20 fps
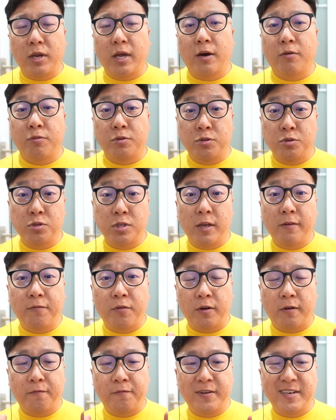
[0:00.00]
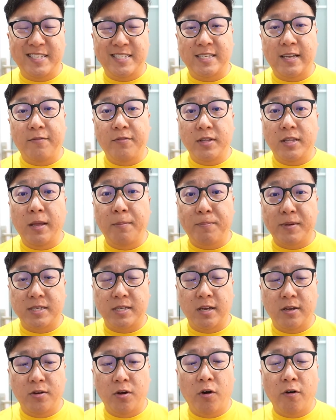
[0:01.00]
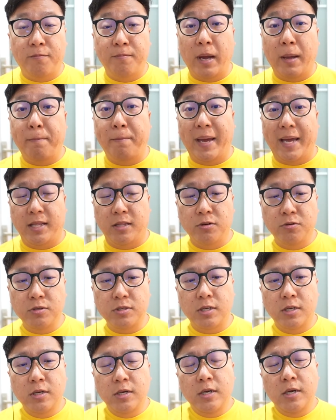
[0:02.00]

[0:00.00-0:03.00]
that I was using for the first 70% of my battles,